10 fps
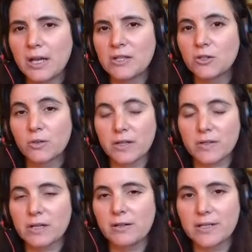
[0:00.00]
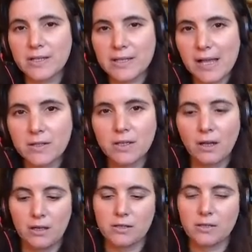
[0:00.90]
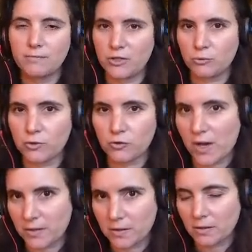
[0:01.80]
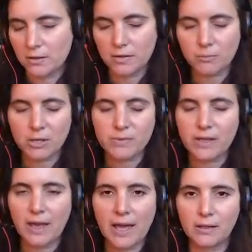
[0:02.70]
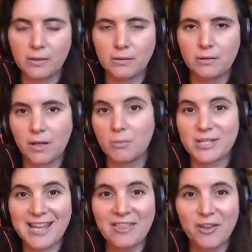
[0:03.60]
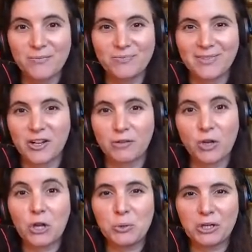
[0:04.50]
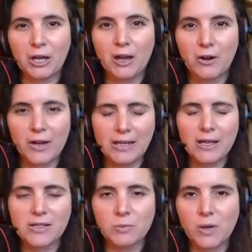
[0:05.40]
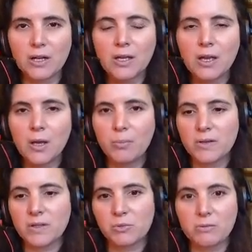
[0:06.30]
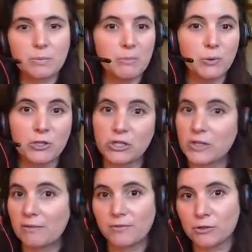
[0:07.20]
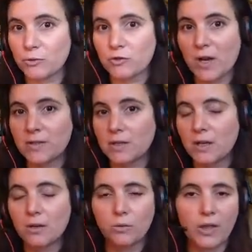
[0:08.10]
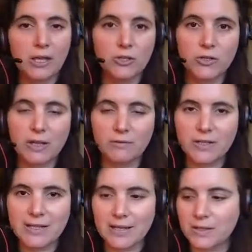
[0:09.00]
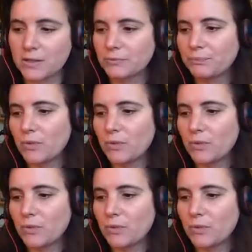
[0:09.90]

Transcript: It's not necessarily dyslexia, it's visual stress. Sometimes they can come together, kind of co-concurring, as it were, but sometimes people can just have visual stress or they can just have dyslexia.